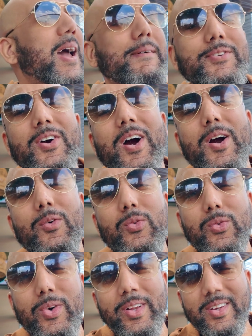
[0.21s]
After our
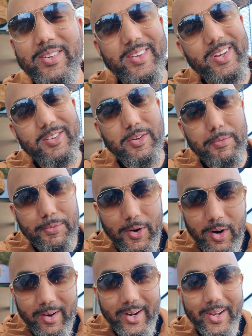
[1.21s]
real estate
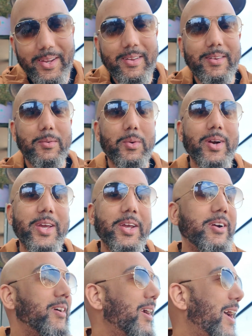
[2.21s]
safari, we're
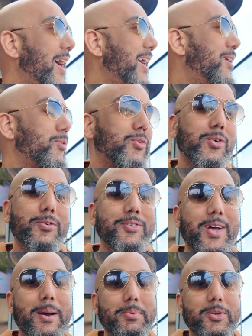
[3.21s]
here at
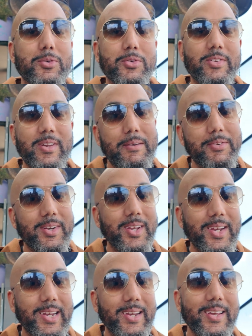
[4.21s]
Rooftop
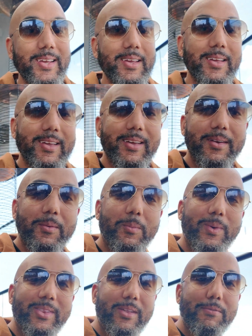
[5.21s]
270
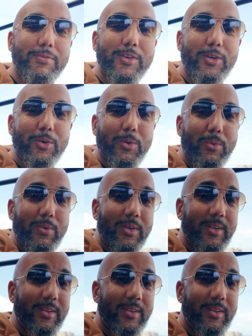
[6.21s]
with the view.